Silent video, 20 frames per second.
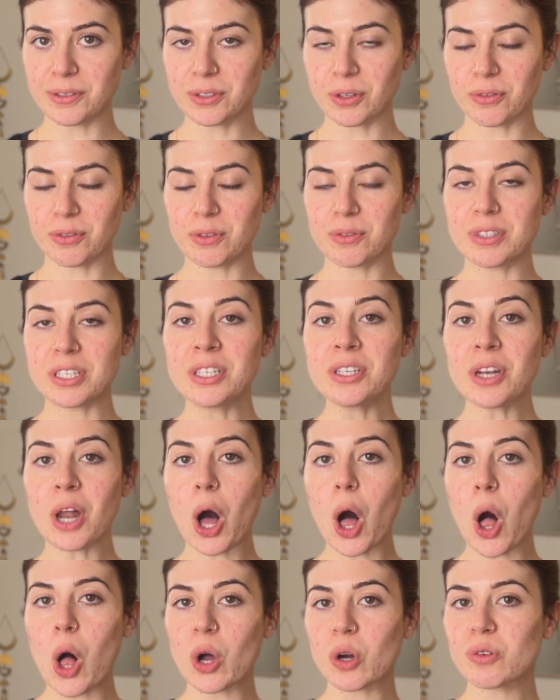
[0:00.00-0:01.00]
So if you didn't
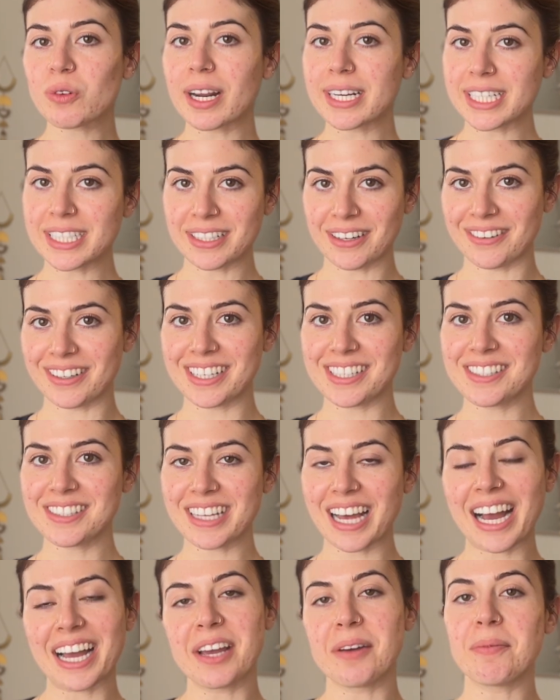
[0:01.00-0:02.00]
already notice,
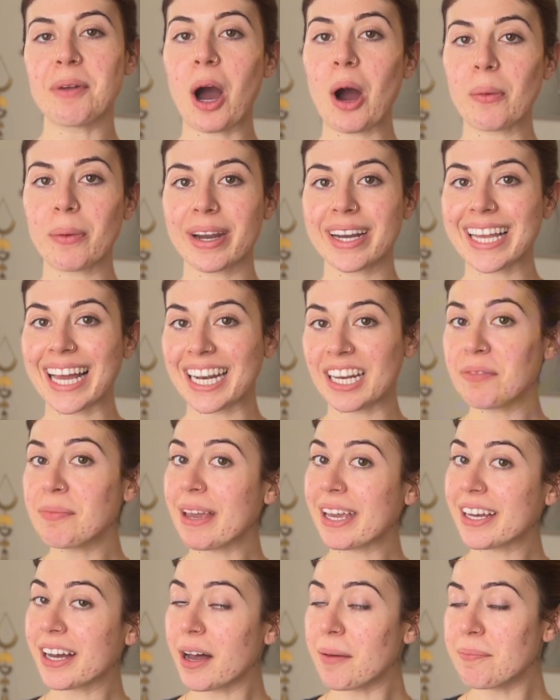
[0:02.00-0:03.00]
I am not wearing any
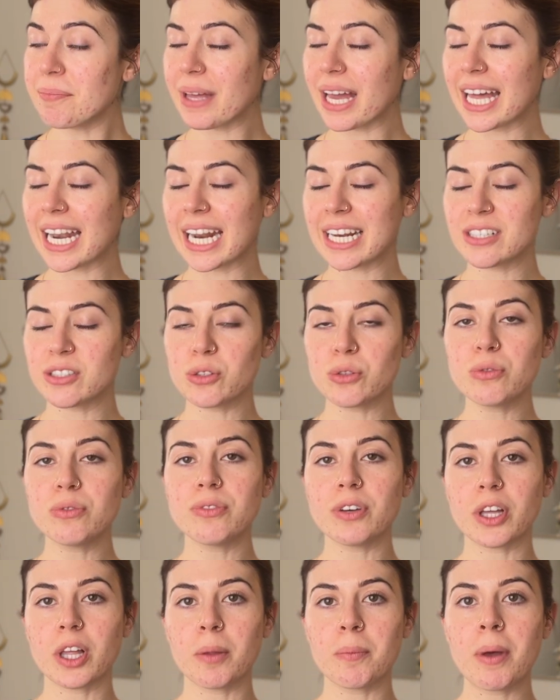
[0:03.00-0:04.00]
makeup and I do
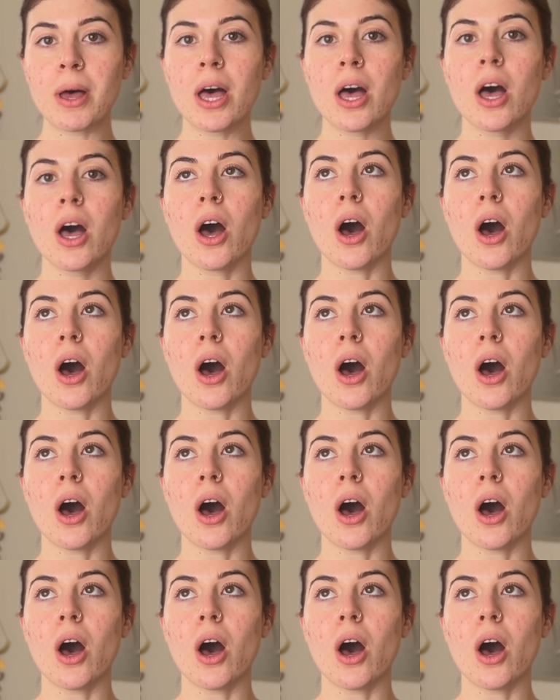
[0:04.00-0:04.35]
film